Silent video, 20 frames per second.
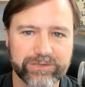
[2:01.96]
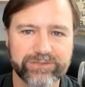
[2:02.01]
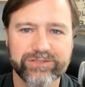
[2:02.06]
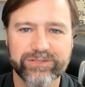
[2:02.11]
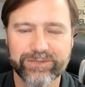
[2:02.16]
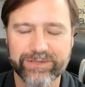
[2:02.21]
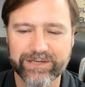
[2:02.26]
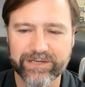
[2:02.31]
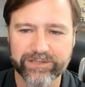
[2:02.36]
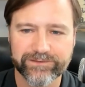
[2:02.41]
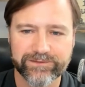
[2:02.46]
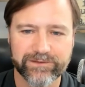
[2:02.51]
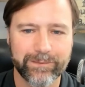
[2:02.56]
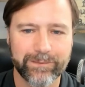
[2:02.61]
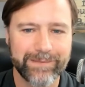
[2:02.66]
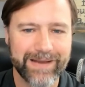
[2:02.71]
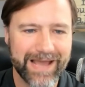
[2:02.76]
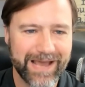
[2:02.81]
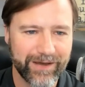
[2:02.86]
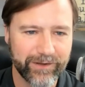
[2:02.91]
two years from
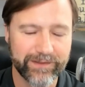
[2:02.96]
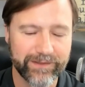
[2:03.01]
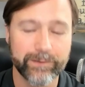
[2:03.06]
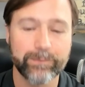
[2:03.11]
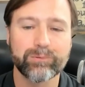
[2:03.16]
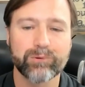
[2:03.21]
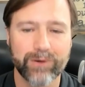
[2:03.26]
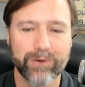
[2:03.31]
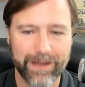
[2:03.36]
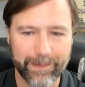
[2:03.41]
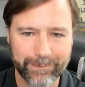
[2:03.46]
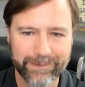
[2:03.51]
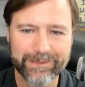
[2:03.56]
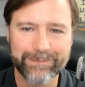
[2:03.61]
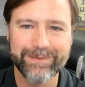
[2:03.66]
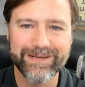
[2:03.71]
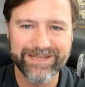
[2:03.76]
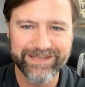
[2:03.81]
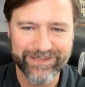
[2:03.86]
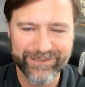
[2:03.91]
now, there'll probably
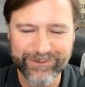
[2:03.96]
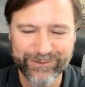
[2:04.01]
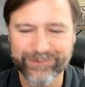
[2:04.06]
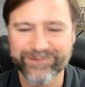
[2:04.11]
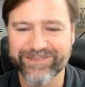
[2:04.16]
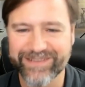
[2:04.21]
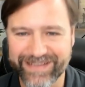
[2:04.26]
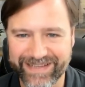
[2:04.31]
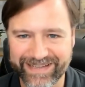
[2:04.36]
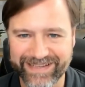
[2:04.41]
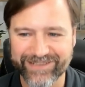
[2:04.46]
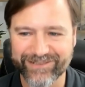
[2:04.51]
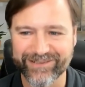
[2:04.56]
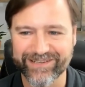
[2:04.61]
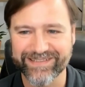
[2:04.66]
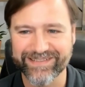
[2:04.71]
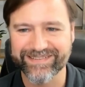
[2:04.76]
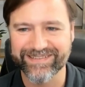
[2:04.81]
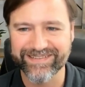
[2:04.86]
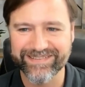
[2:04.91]
be new fee
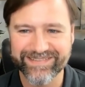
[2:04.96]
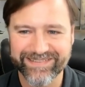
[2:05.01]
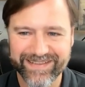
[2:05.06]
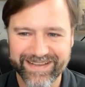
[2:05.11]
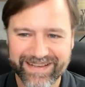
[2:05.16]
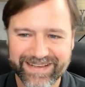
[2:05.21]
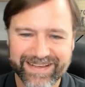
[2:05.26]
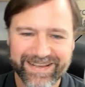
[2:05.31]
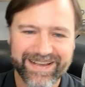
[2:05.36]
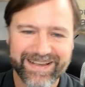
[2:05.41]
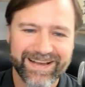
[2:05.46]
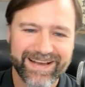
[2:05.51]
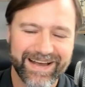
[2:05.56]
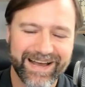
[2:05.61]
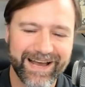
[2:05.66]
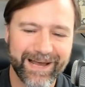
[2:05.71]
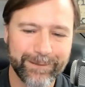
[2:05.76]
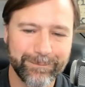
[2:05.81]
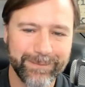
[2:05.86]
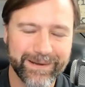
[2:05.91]
increases.
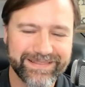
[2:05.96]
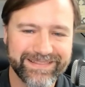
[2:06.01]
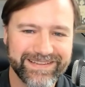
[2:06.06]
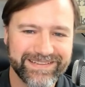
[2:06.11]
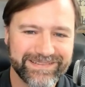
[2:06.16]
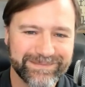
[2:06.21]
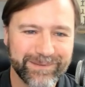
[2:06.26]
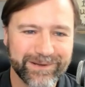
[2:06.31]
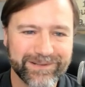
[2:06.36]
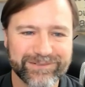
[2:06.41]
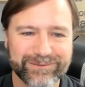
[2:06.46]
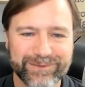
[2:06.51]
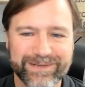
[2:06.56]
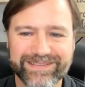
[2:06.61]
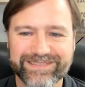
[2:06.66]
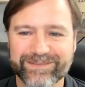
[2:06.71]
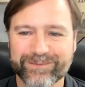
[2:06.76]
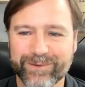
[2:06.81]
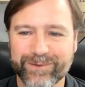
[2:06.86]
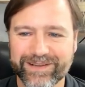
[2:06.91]
Um, but these most
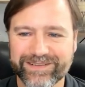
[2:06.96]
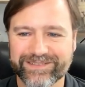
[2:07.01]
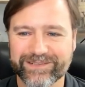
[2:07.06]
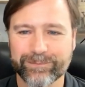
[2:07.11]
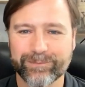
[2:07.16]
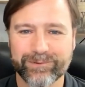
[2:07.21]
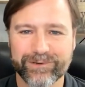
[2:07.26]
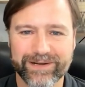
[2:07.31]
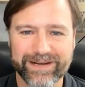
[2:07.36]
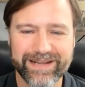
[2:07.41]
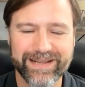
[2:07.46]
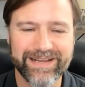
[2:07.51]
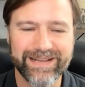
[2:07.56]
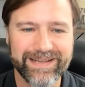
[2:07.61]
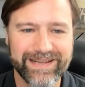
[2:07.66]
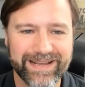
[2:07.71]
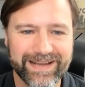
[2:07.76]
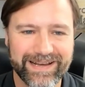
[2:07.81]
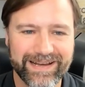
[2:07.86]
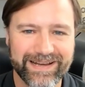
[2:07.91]
recent ones are
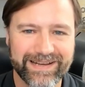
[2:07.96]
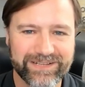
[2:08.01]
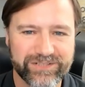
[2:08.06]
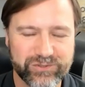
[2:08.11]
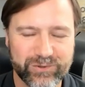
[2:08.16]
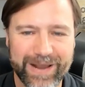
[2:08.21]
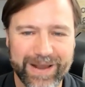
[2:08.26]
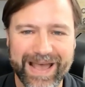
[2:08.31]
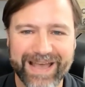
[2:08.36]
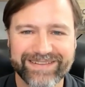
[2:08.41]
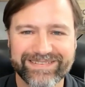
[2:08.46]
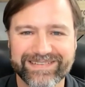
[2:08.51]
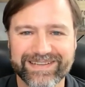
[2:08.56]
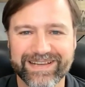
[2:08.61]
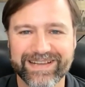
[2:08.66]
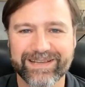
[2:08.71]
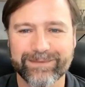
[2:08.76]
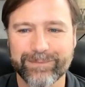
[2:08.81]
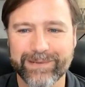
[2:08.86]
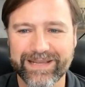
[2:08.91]
pretty uh,
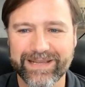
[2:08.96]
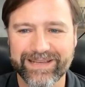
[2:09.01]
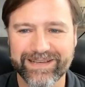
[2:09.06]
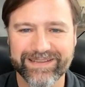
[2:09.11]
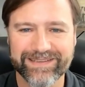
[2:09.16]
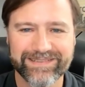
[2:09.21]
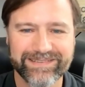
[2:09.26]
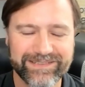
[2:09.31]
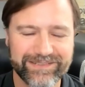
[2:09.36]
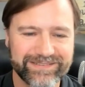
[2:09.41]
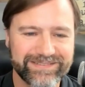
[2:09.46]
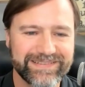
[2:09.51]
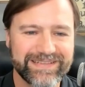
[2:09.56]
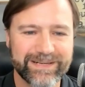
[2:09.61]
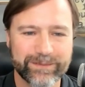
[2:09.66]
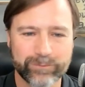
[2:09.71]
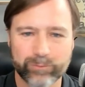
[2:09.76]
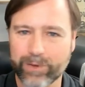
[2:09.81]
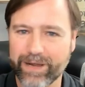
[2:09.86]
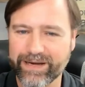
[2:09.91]
drastic because you see
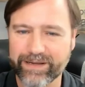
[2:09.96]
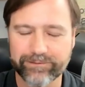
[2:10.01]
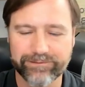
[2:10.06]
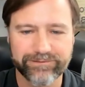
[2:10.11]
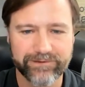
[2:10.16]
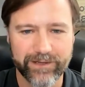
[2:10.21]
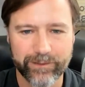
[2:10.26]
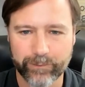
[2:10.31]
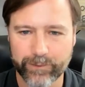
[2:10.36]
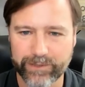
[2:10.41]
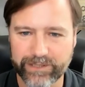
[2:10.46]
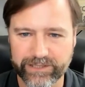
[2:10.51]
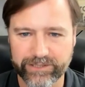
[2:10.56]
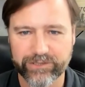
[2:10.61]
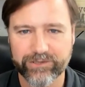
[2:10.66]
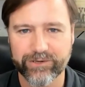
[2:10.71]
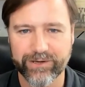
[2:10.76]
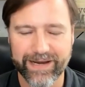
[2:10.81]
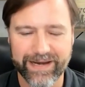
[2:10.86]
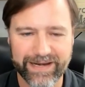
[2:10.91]
them right up front when you're
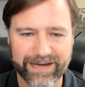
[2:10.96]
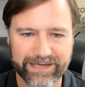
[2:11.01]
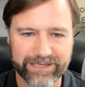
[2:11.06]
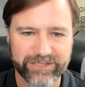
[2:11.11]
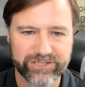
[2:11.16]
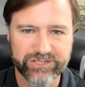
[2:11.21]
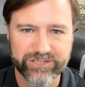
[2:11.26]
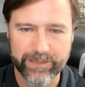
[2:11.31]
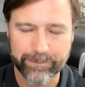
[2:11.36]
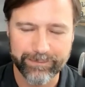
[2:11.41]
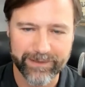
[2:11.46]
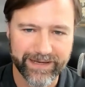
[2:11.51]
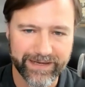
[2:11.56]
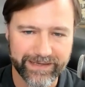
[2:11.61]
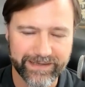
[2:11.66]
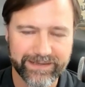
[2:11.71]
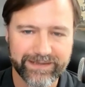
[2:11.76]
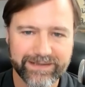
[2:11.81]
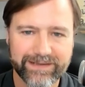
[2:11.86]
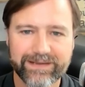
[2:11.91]
creating shipping